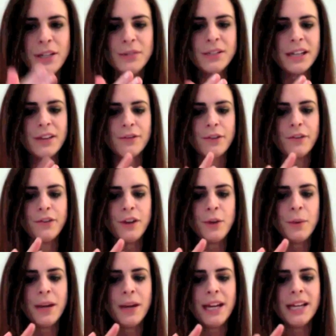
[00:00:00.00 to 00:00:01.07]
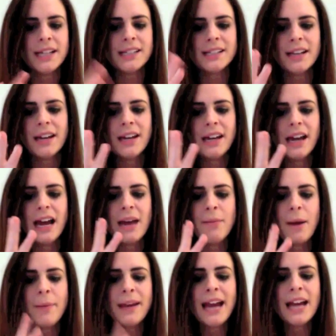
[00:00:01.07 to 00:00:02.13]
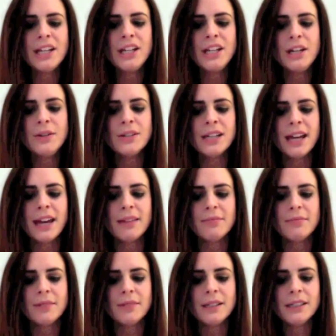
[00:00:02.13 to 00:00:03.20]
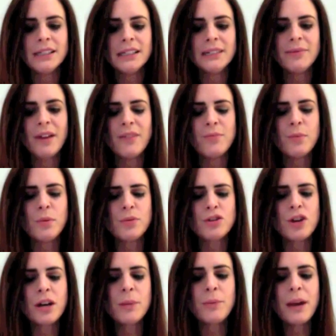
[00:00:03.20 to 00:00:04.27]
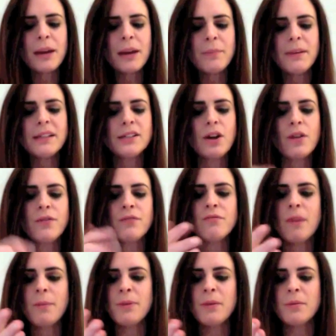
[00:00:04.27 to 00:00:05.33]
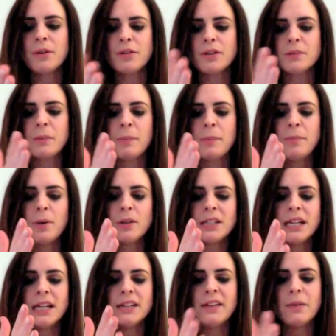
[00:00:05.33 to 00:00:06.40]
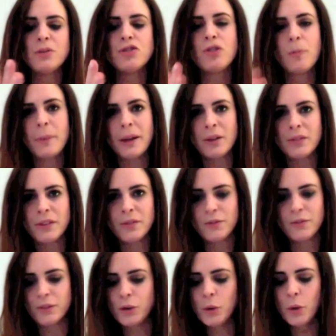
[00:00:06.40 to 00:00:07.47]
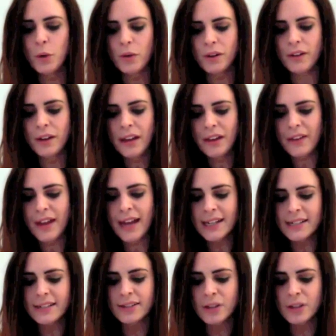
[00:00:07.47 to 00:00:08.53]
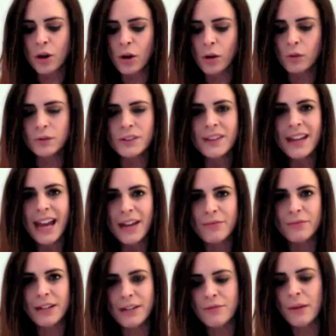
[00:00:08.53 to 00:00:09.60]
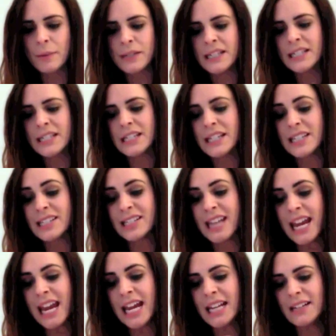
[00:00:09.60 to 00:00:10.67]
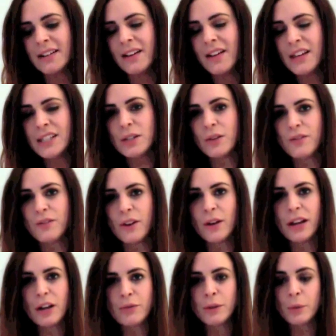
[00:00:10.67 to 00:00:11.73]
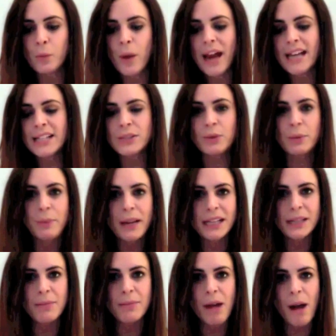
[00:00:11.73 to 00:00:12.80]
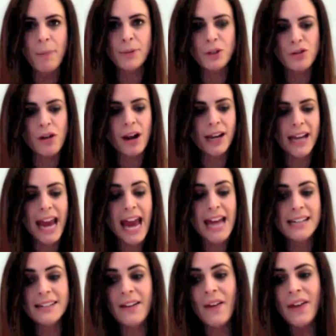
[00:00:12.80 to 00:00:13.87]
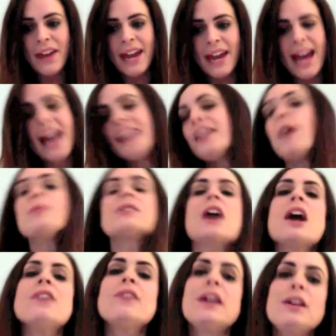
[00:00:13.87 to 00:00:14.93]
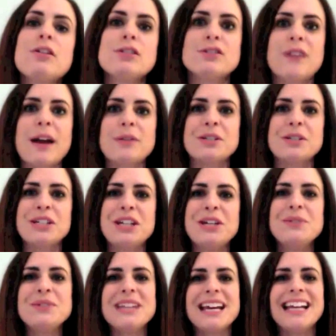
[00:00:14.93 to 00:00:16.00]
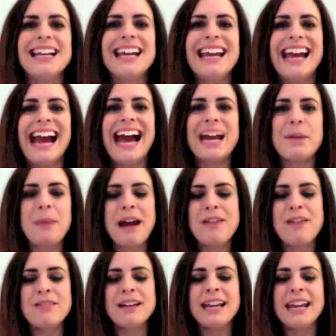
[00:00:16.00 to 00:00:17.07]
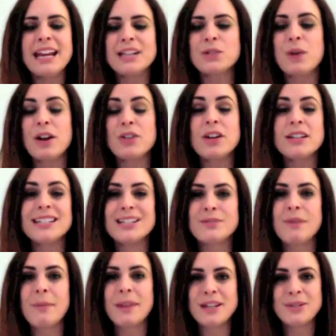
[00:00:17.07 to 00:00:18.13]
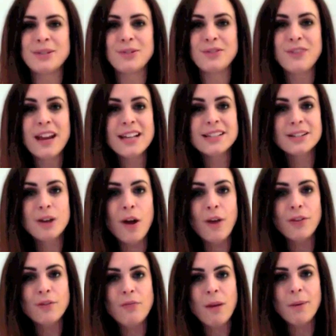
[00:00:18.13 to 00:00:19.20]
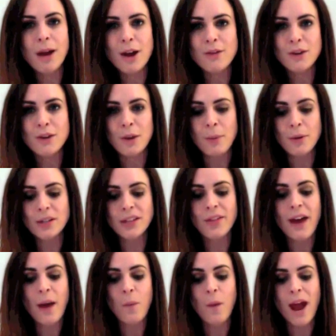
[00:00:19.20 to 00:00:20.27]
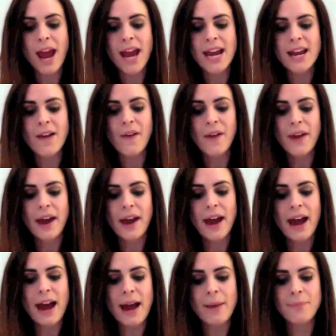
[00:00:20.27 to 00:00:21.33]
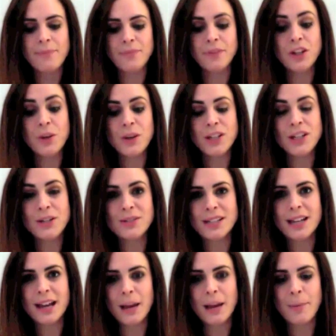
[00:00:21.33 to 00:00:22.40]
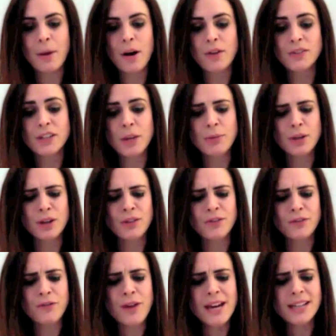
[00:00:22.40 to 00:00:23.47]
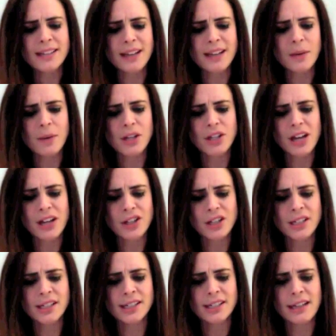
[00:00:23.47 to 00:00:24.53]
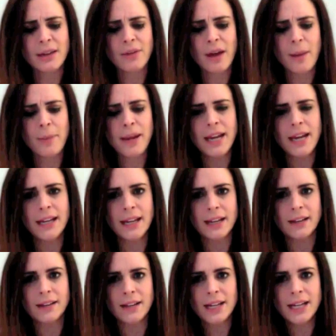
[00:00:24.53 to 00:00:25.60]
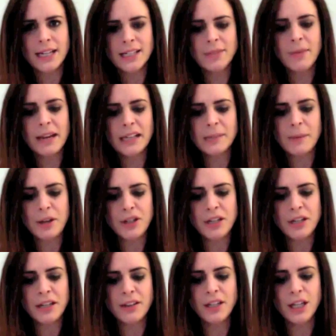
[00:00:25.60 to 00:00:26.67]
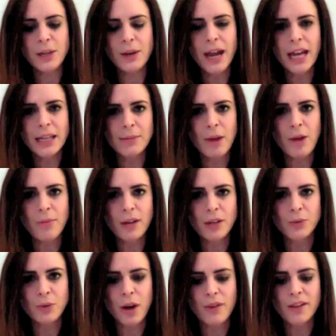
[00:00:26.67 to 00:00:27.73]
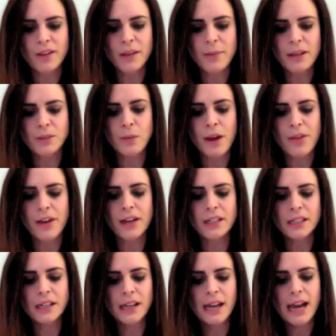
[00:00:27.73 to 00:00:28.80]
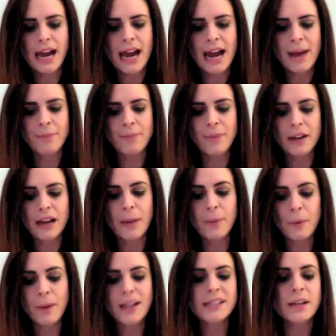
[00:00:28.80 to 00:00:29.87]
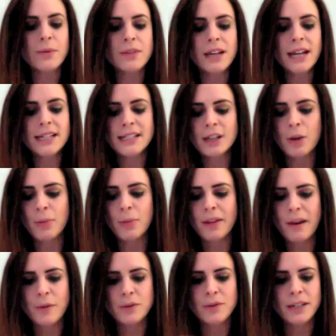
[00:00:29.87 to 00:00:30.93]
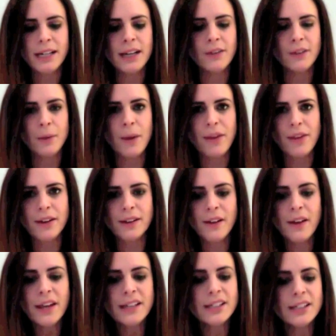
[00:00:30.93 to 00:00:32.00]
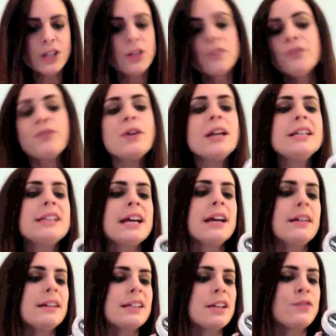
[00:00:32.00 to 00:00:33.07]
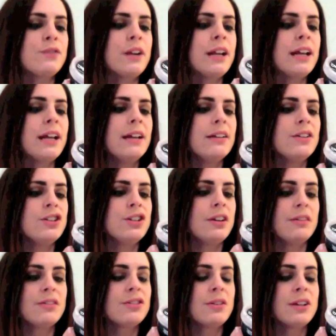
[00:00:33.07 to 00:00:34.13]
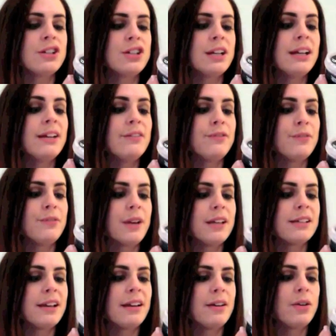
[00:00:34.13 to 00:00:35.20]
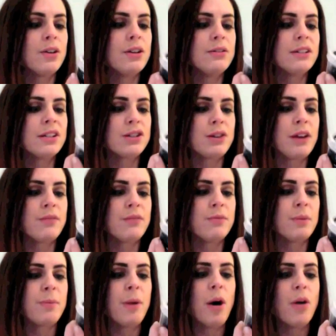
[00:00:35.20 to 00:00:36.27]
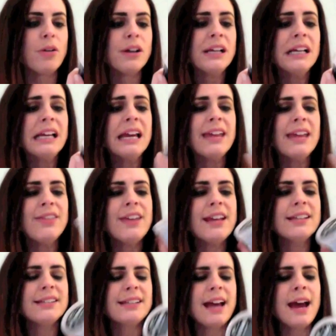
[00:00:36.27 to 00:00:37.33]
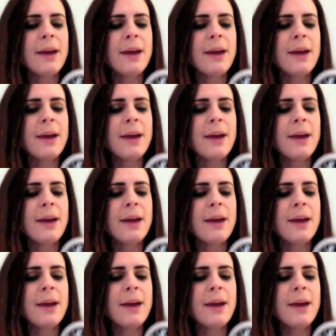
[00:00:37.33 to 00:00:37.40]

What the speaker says: using it for a few weeks. I began using it, I was trying to break bits off and rub them across my body, and they were dropping on the floor and they hadn't dissolved and they hadn't really rubbed into the skin, so it felt like a real waste. So I'd pick them up and try again, and I was kind of at a loss for how to use it. And apparently it's quite a good idea to rub it into a face cloth and rub it over your body that way. You can use it like a bar of soap. You can freeze it, which actually doesn't sound that appealing to me, especially in the UK at the moment because we're not having the best weather. A couple of weeks ago when the lady told me that was really lovely weather. So you can freeze it. It says chill it, freeze it, or use it straight from the pot. This